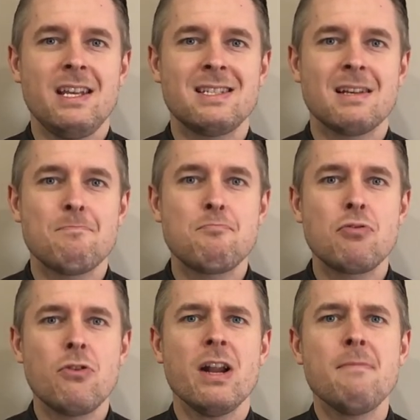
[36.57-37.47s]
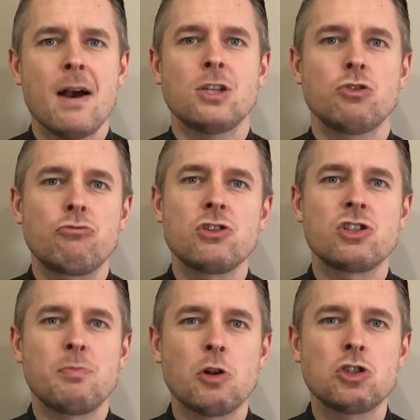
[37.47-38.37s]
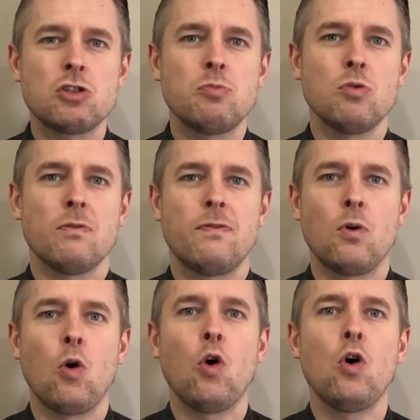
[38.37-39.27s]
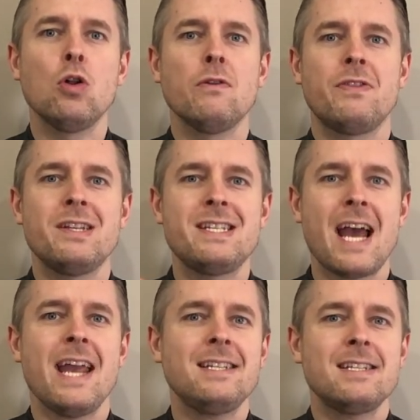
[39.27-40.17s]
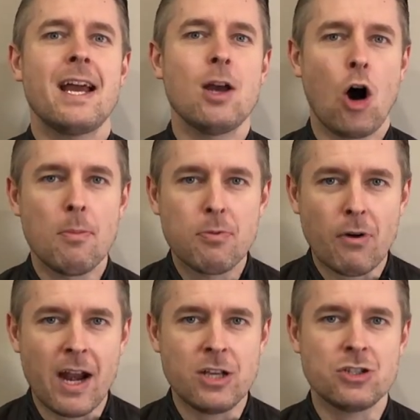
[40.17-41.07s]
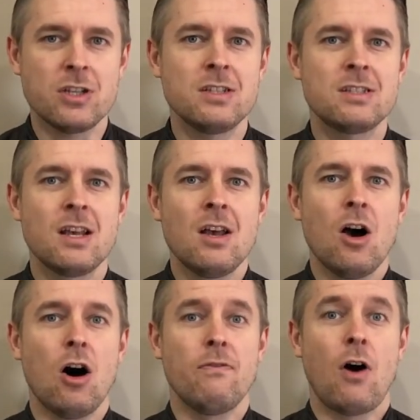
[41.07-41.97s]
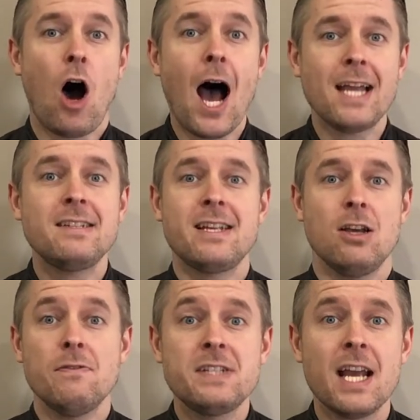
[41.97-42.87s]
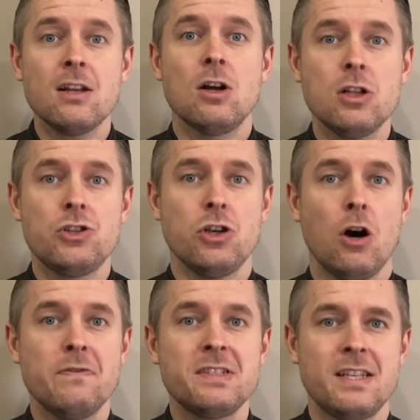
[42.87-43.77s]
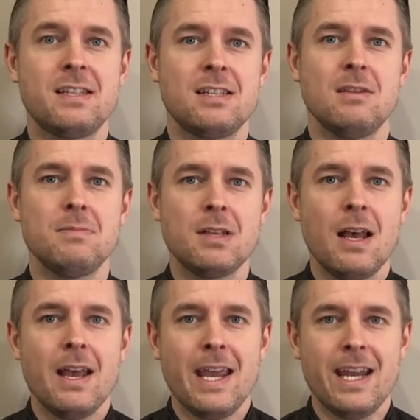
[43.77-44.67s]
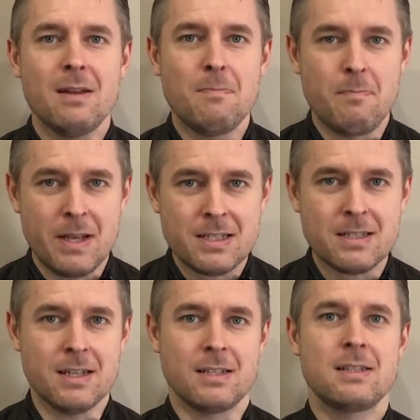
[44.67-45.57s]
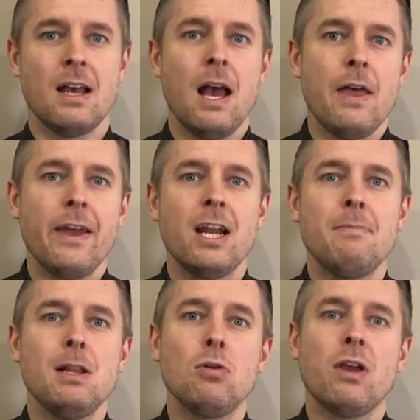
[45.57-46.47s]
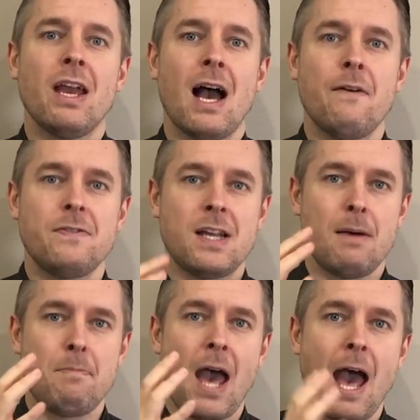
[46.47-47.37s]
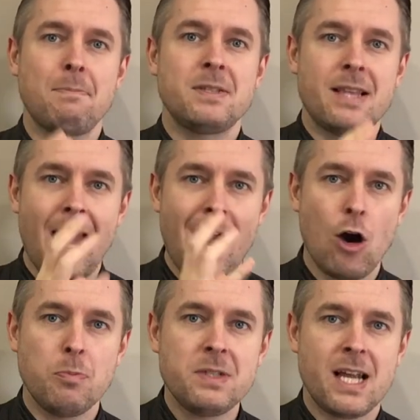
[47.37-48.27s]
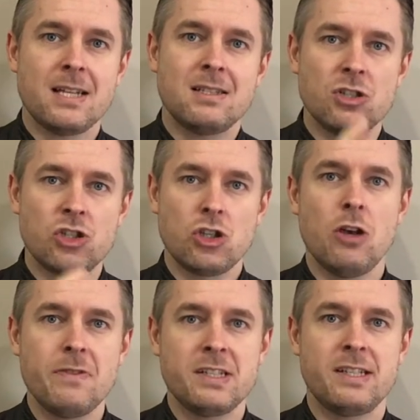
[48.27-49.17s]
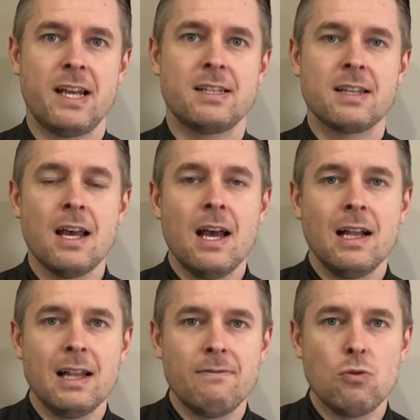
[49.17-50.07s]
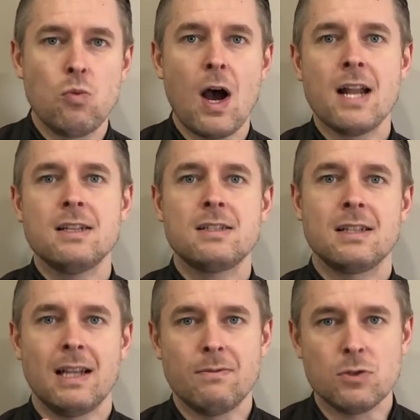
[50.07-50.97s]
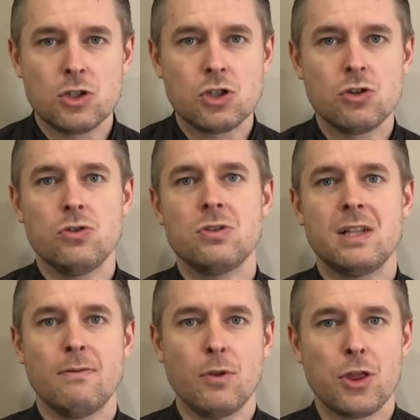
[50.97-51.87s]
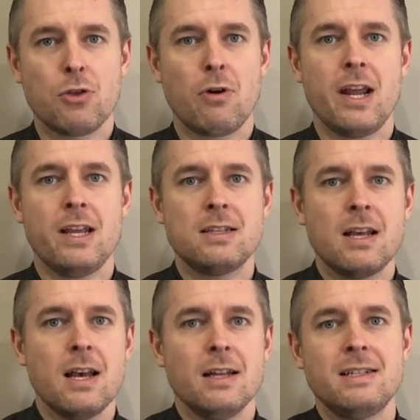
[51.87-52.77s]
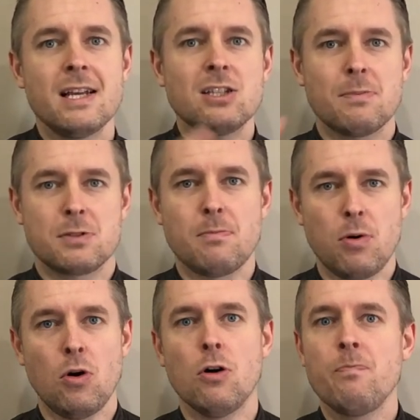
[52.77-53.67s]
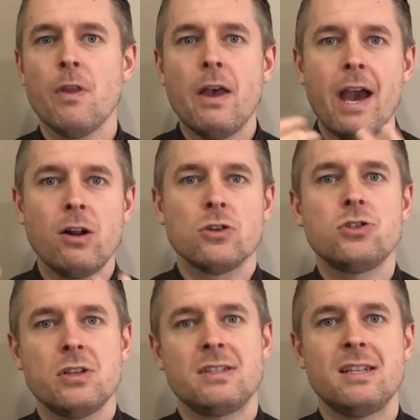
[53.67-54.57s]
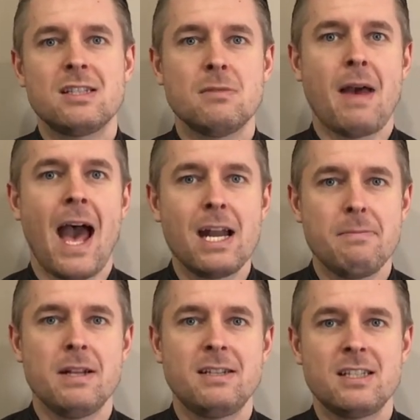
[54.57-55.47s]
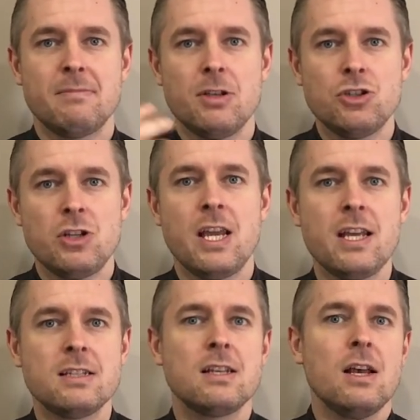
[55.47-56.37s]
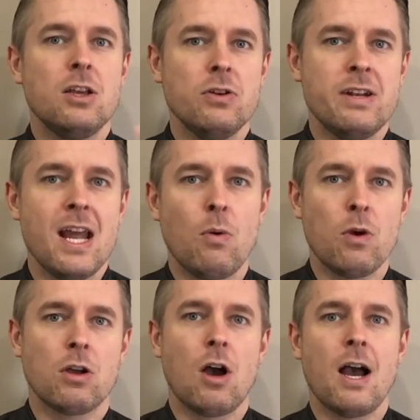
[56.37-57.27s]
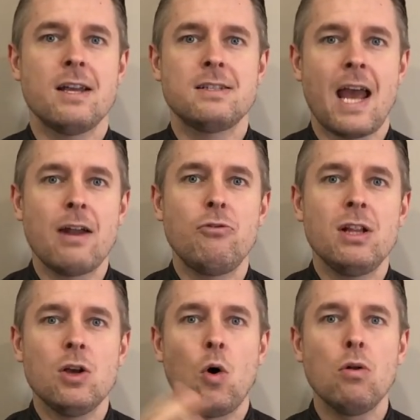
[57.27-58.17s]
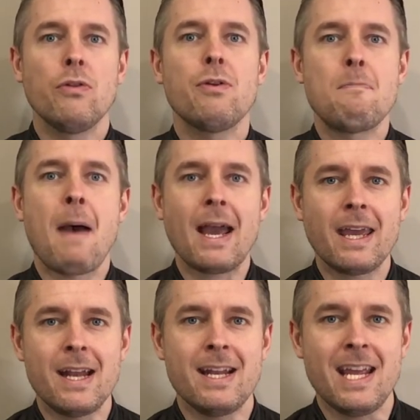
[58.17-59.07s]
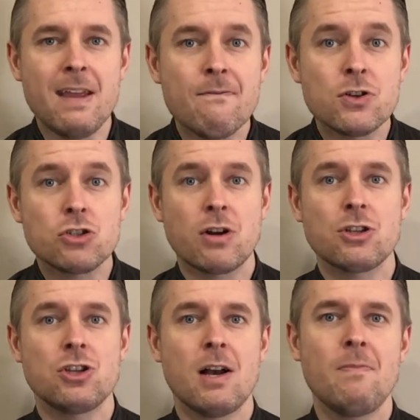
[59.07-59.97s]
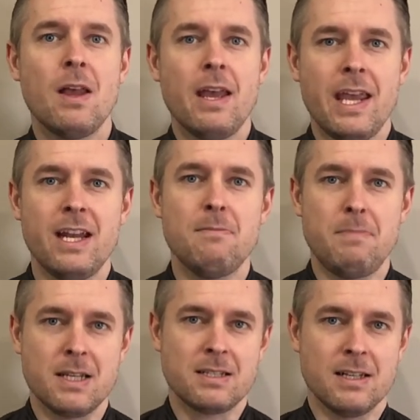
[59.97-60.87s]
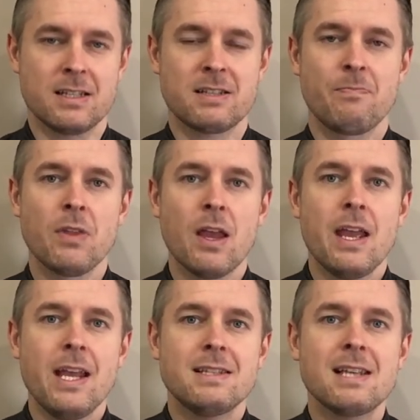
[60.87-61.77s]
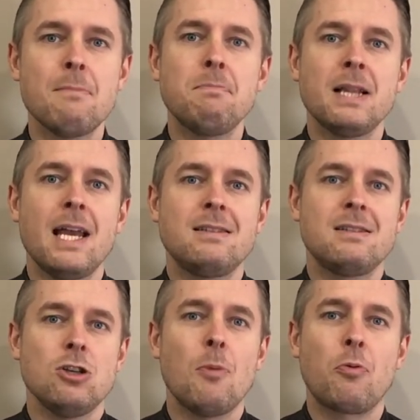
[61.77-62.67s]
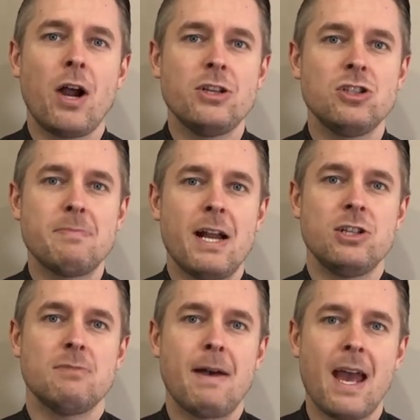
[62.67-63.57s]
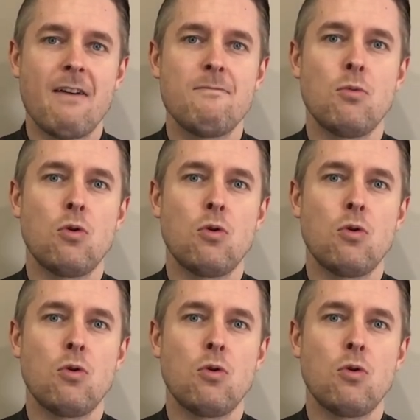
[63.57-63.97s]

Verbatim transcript: is pretty much responsible for all of the day-to-day operations of IT, of technology, of systems in a business. They're going to be looking after perhaps the help desk, the service desk, level ones, level twos, level threes, desktop support, and also your system admin, system engineers, your network guys, and really all of the back-end infrastructure in a business. In some places, the operations manager may have